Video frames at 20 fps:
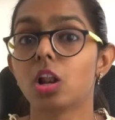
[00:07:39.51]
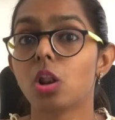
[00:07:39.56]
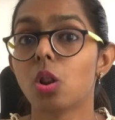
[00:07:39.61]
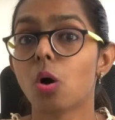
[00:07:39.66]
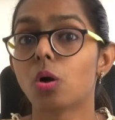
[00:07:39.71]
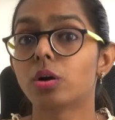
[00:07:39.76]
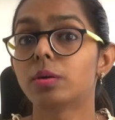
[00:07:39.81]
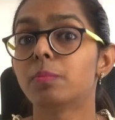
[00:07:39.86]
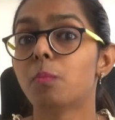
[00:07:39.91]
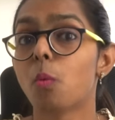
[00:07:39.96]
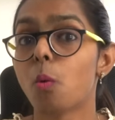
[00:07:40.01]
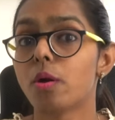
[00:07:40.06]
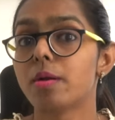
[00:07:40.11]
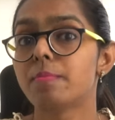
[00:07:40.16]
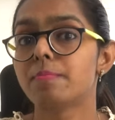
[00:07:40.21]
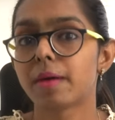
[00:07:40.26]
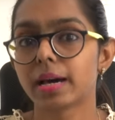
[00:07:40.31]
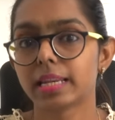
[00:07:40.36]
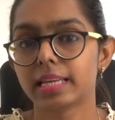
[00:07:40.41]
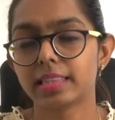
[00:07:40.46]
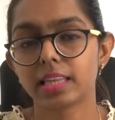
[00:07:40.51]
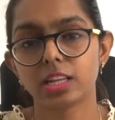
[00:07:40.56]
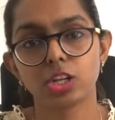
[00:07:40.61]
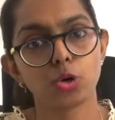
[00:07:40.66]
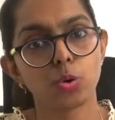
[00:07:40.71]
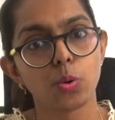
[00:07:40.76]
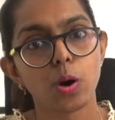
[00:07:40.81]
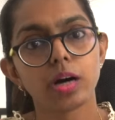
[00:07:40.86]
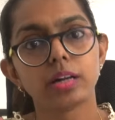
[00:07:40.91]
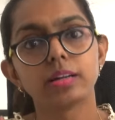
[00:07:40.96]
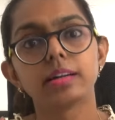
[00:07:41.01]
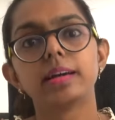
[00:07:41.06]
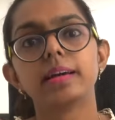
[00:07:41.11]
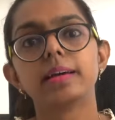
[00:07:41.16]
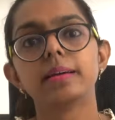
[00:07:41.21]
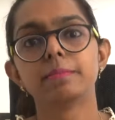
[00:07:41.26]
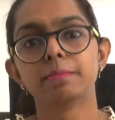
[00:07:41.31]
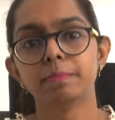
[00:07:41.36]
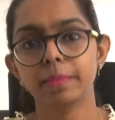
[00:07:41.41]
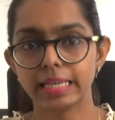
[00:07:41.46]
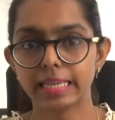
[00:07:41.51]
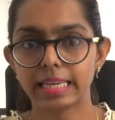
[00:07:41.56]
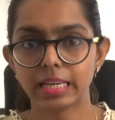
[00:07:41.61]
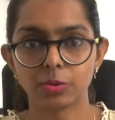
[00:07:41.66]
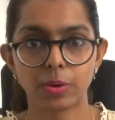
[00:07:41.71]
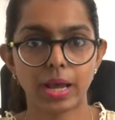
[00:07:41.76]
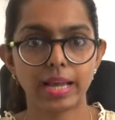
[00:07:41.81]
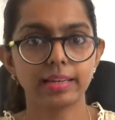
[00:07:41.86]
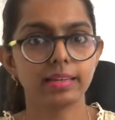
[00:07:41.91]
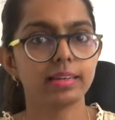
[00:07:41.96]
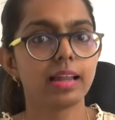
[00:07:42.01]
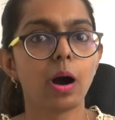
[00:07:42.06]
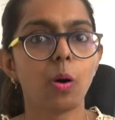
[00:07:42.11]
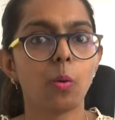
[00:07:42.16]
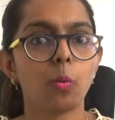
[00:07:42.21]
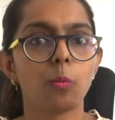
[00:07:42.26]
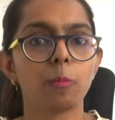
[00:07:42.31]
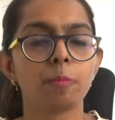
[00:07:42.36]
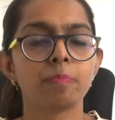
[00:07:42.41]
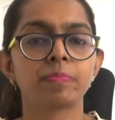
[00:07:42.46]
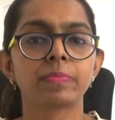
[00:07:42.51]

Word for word: a lot more money than you are making right now.